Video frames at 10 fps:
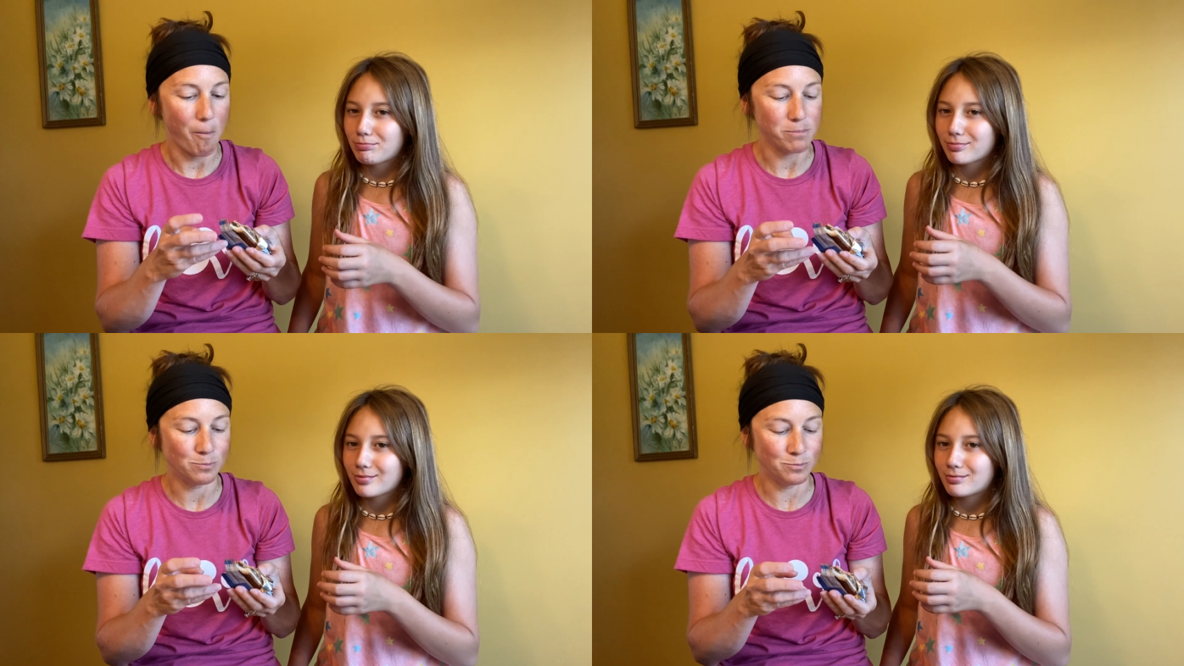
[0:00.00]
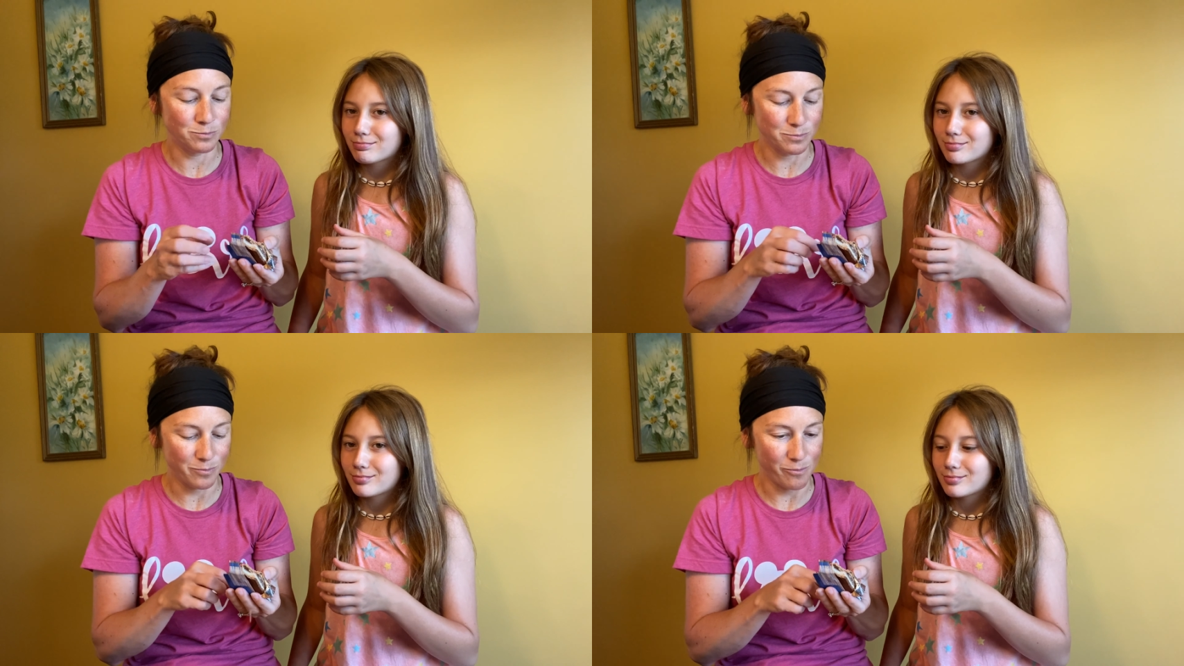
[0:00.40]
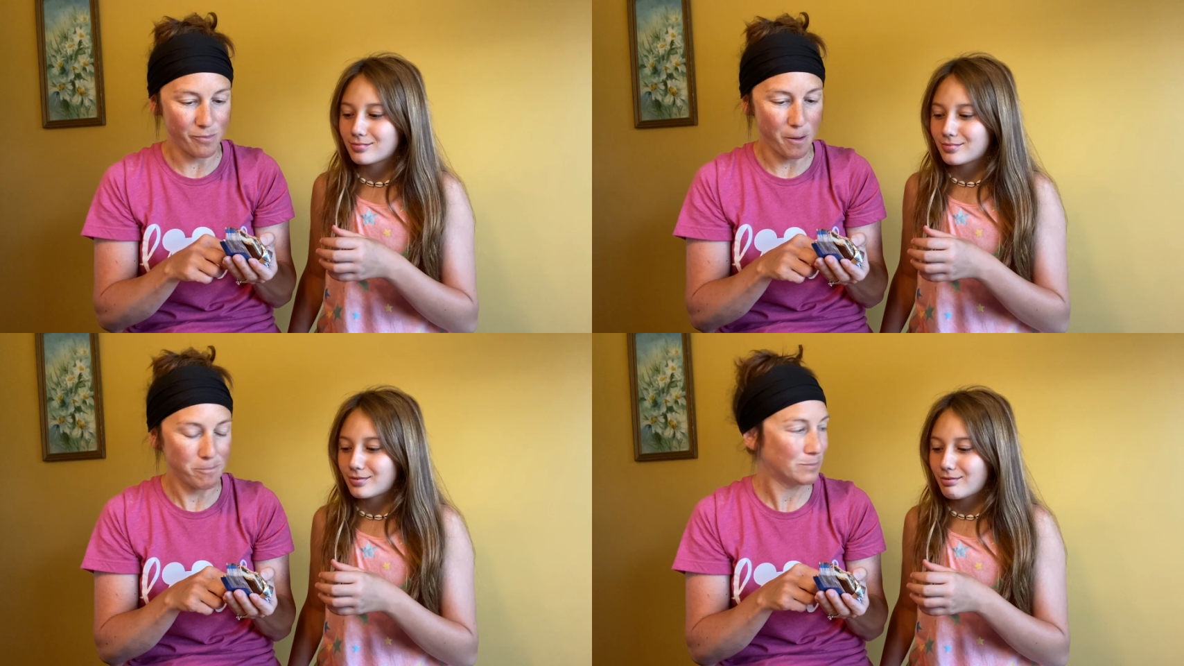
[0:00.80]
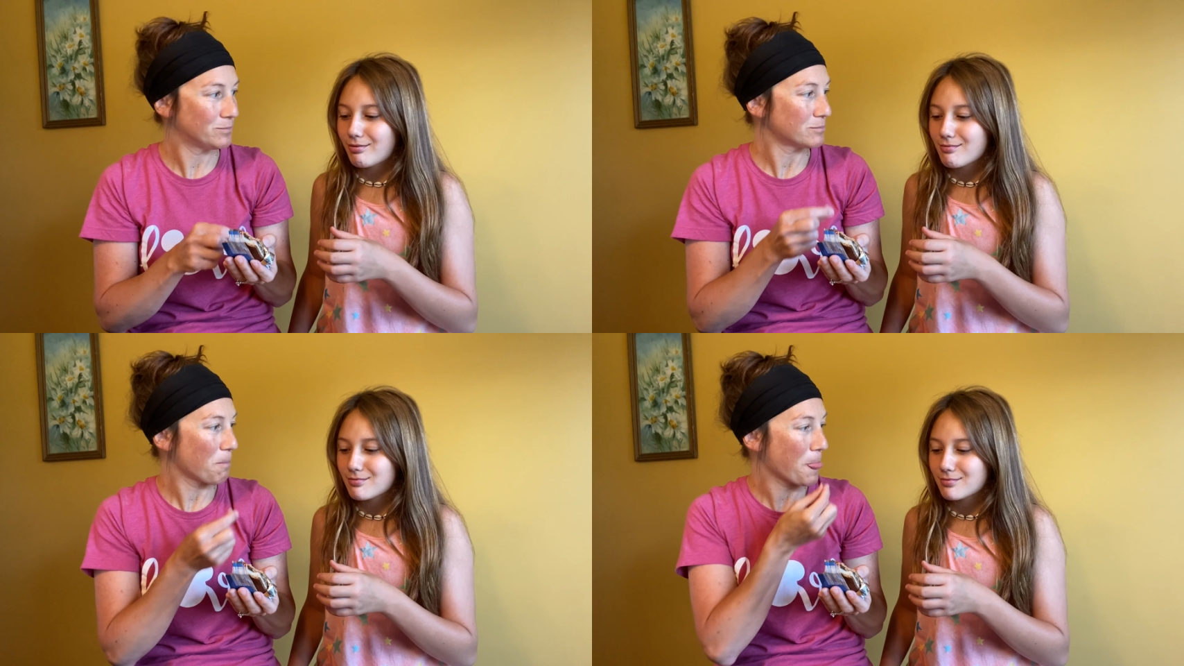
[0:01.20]
Speaker 1: Mmm.
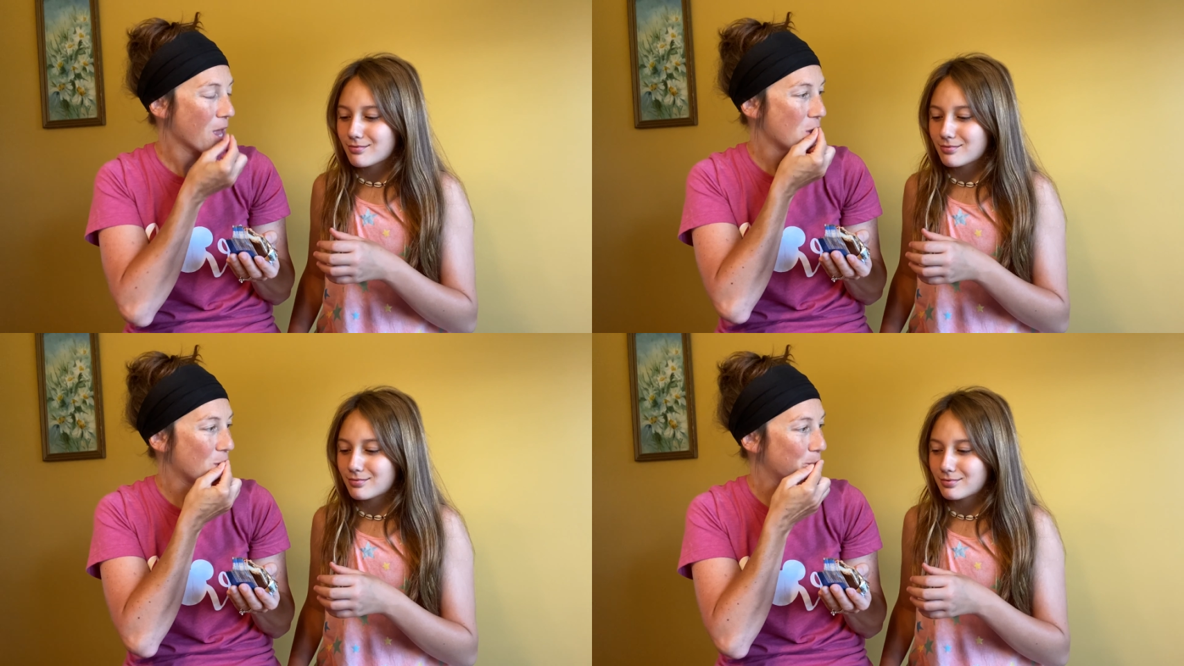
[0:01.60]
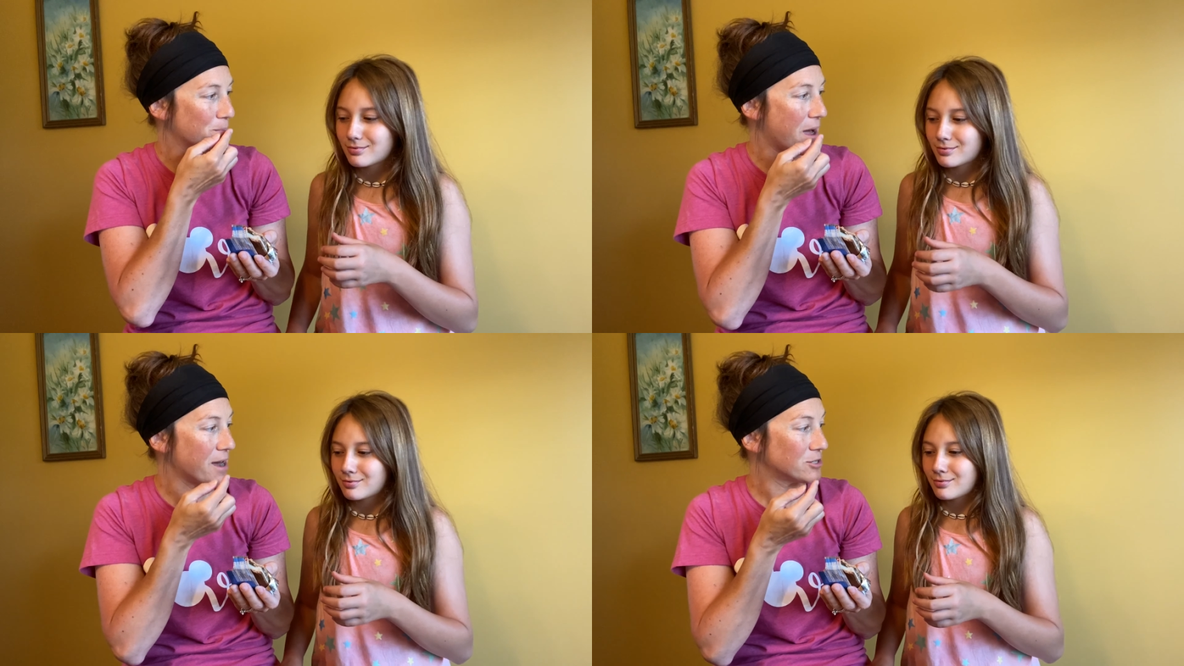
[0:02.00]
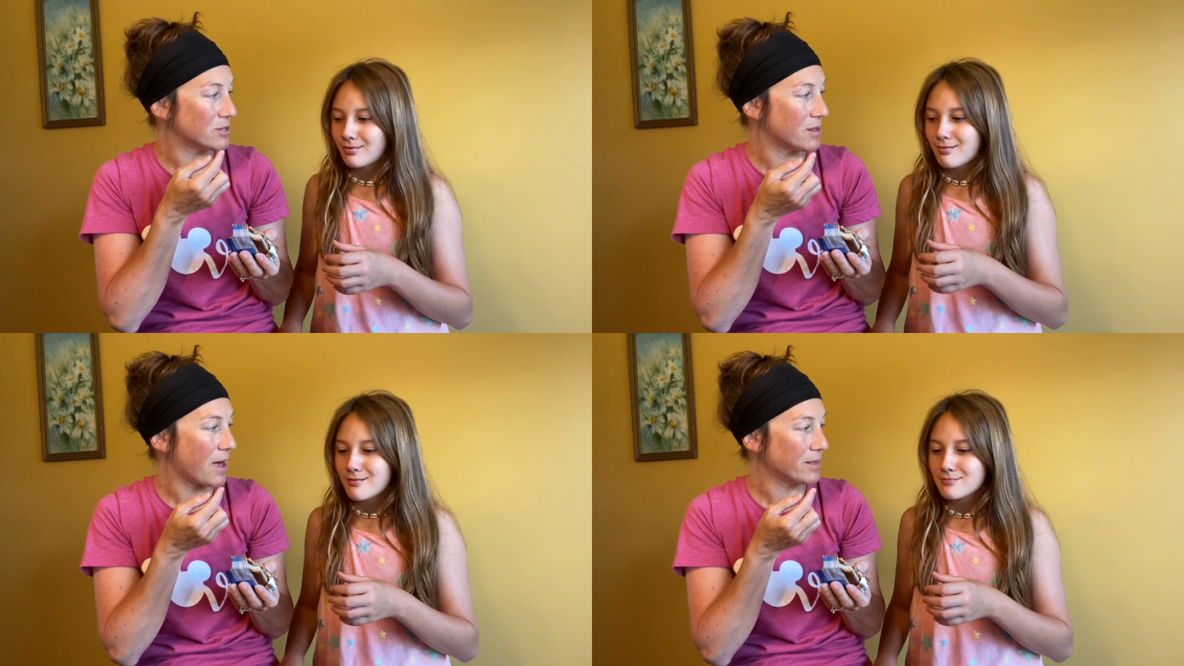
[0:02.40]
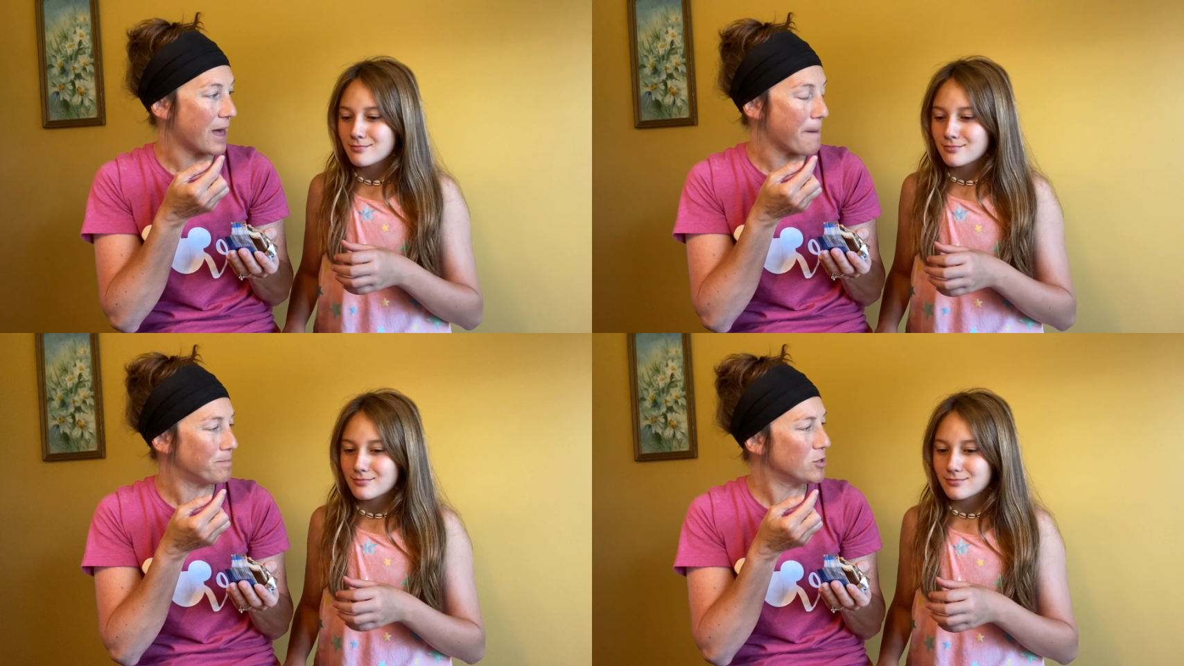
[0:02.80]
I actually like
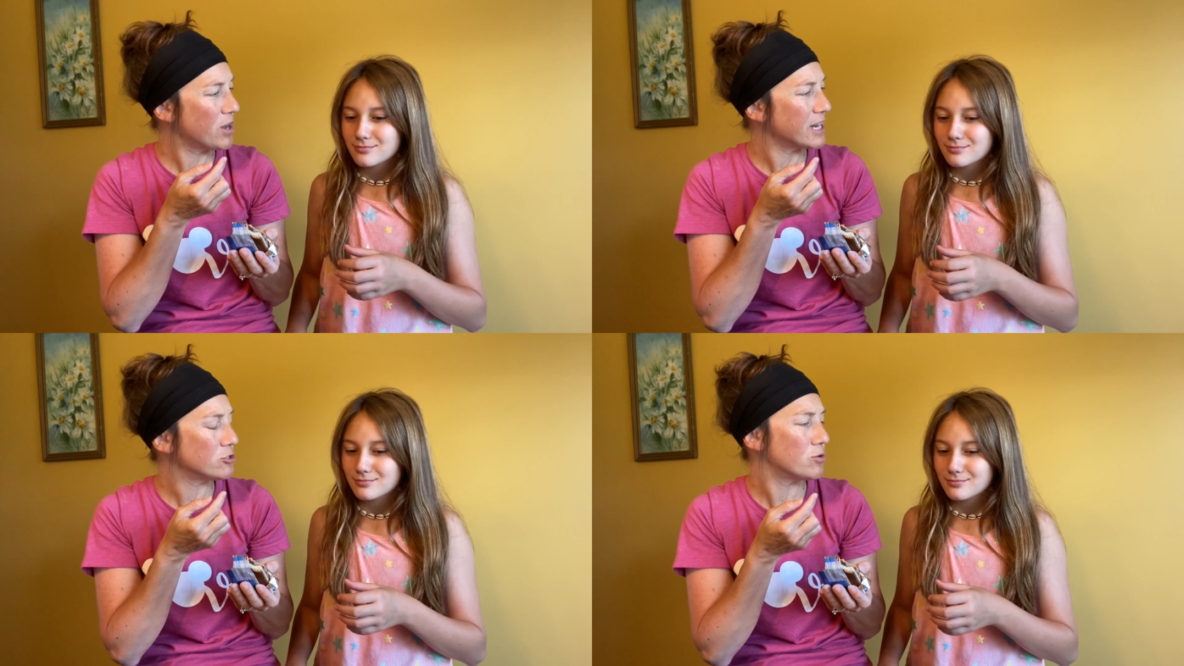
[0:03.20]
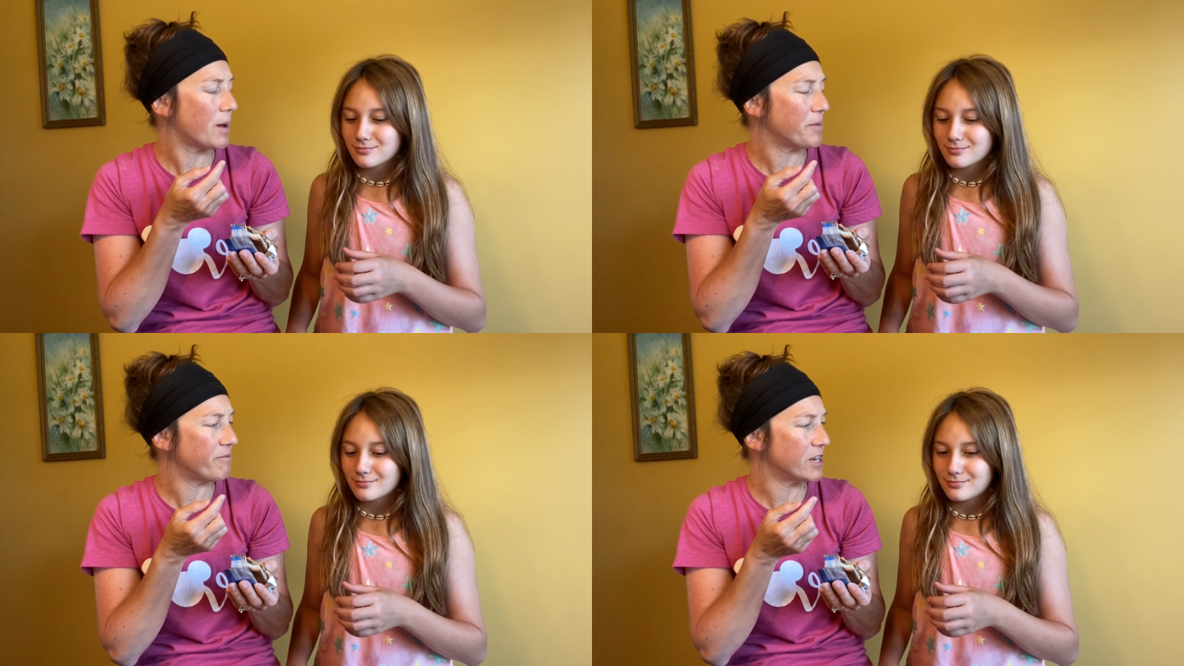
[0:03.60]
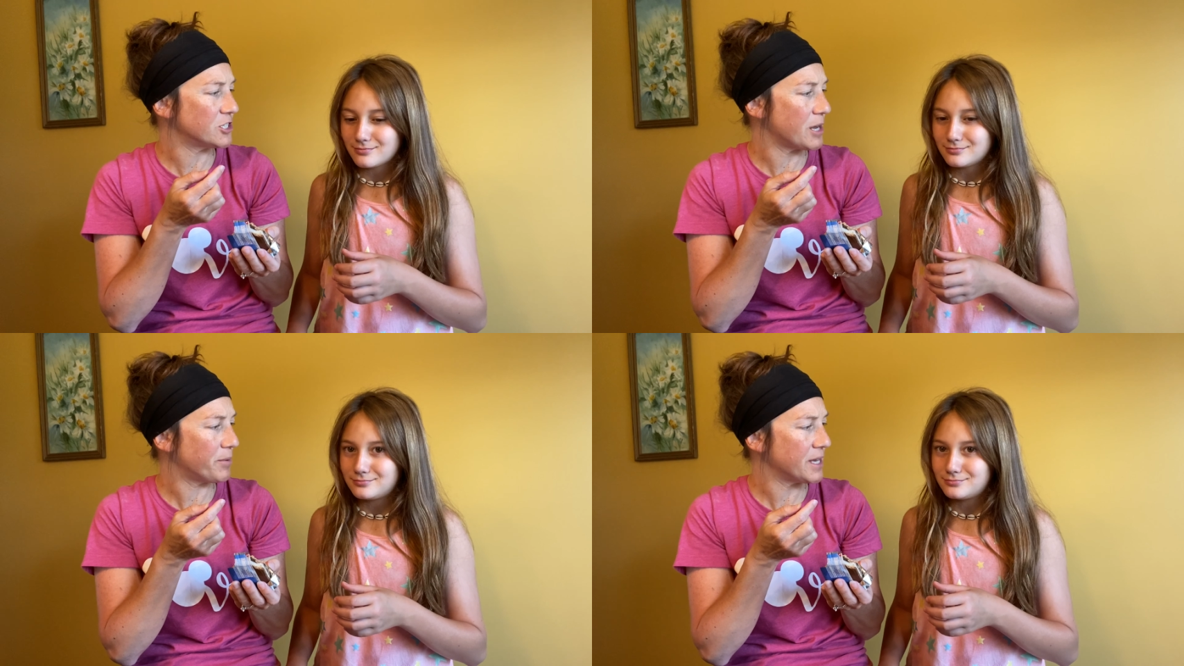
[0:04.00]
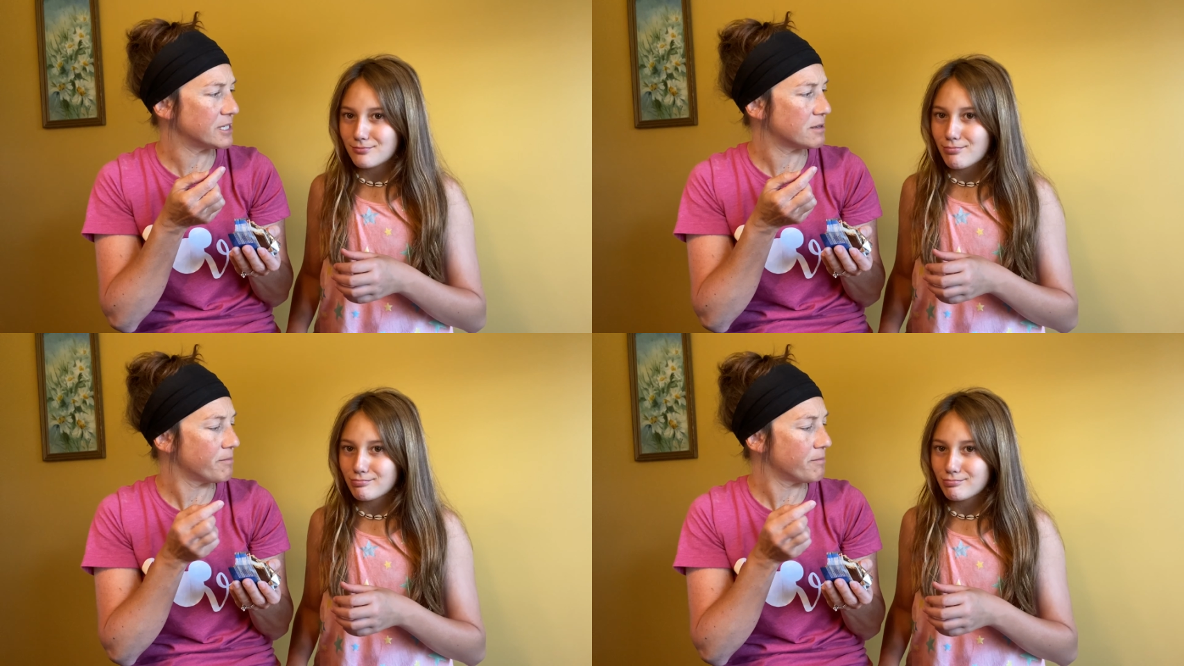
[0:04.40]
that. You gotta chew it up and finish it, please.